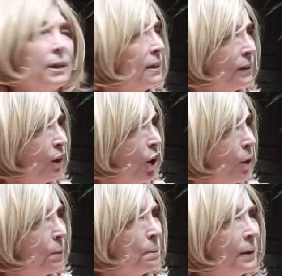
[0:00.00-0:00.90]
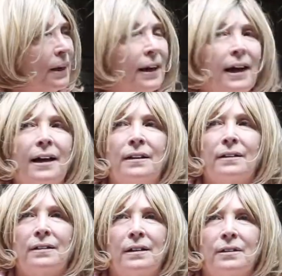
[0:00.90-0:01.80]
right in the home, and
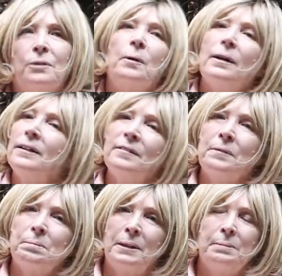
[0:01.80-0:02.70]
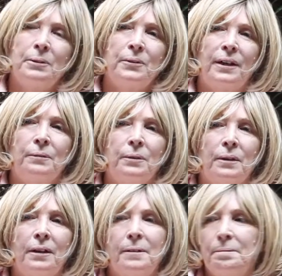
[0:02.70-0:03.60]
the quality of the people that were
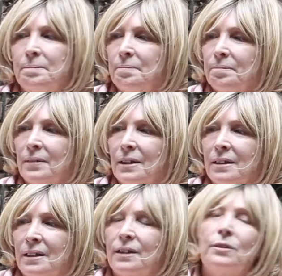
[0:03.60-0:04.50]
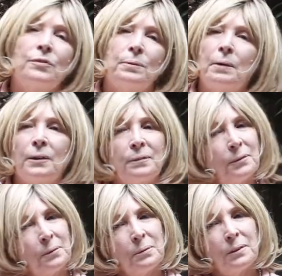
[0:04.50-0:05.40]
here from all
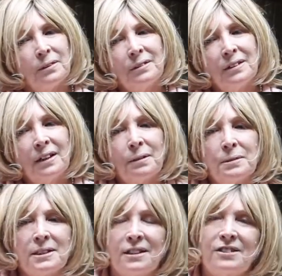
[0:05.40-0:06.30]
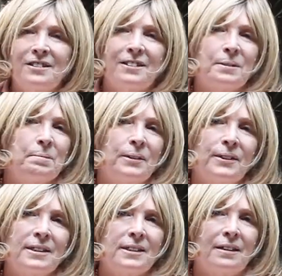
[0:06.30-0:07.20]
over the world was such an
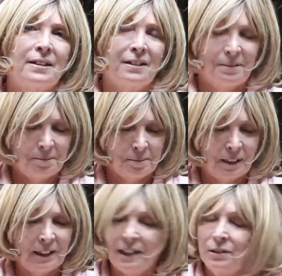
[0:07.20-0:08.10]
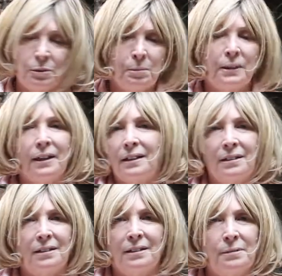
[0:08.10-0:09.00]
experience that I can't duplicate,
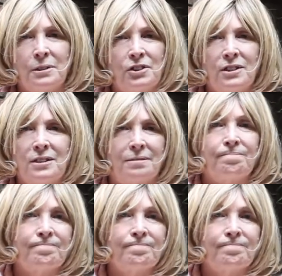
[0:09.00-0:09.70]
and it was just